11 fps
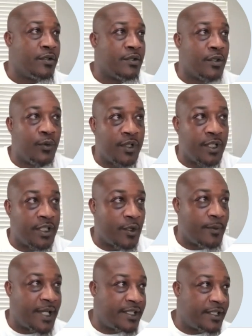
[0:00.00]
So we're going to go
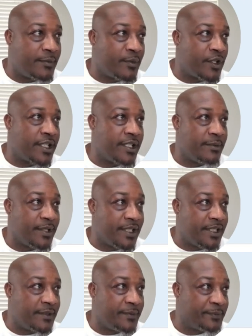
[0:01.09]
back to the marketing
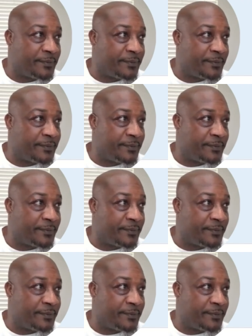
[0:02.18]
plan.